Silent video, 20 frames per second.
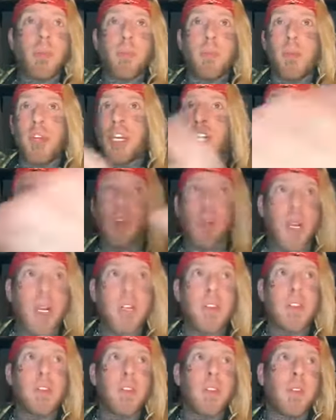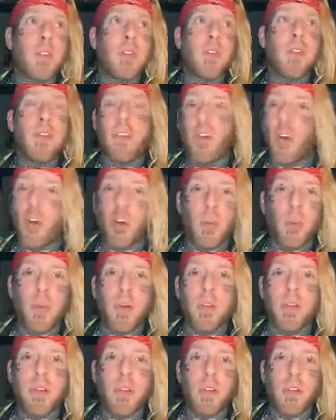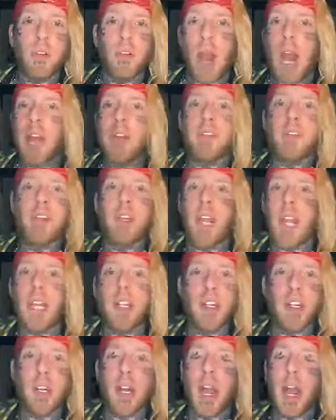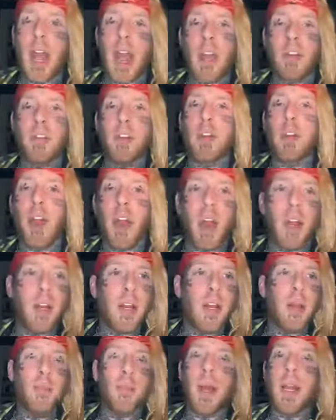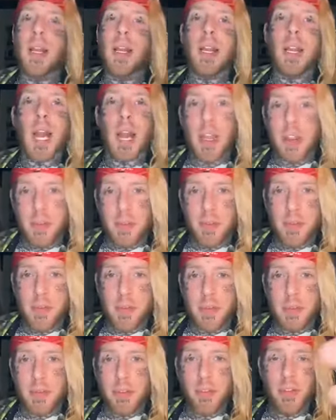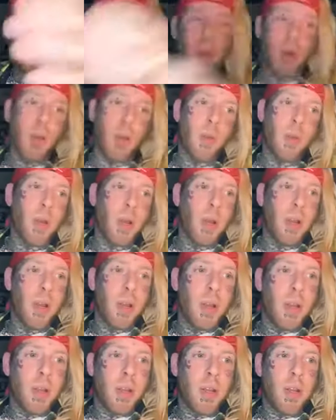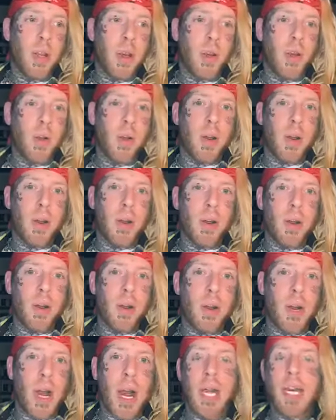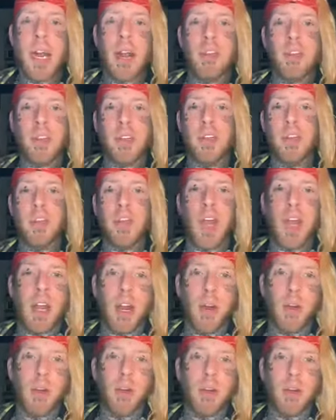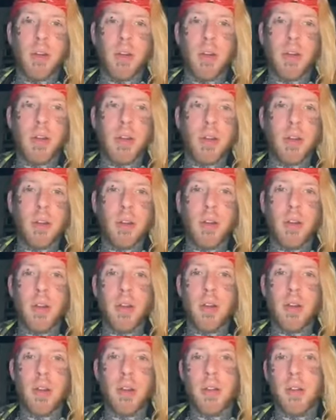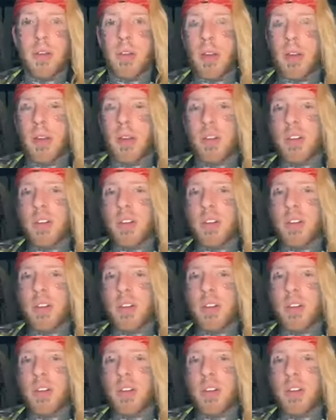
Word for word: purest form of gratification I ever got in my life. So, you know, I never set out to to to